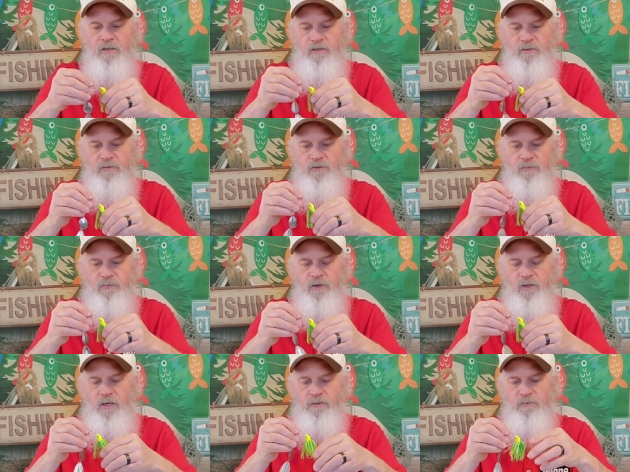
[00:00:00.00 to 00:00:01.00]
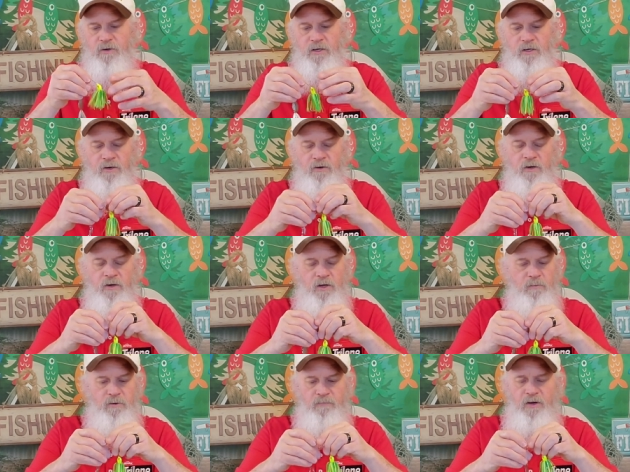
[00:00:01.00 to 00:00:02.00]
This is a 3H right here.
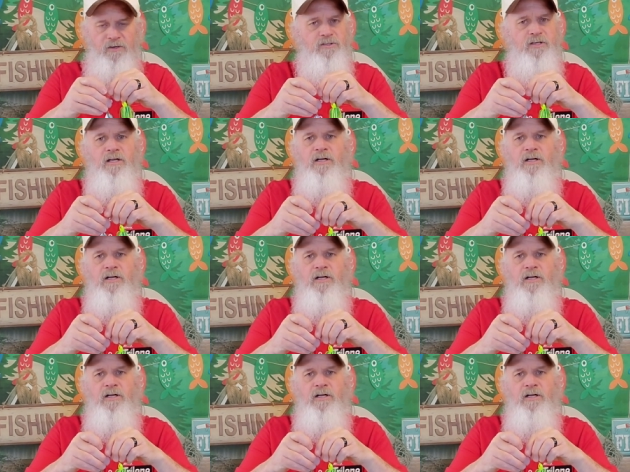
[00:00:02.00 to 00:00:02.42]
But if I just get